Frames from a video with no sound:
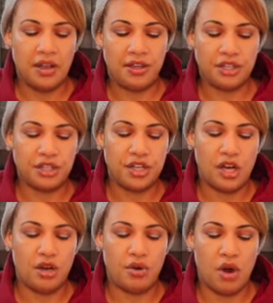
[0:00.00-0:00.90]
There's
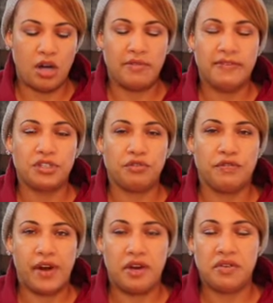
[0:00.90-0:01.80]
no artificial
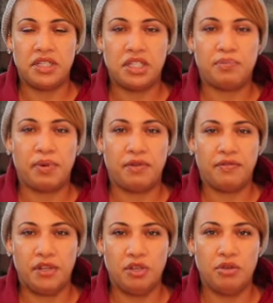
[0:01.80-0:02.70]
fragrances,
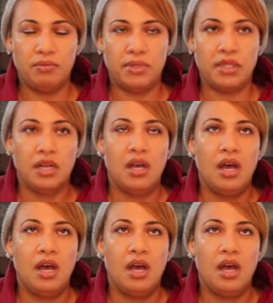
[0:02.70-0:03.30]
perfumes,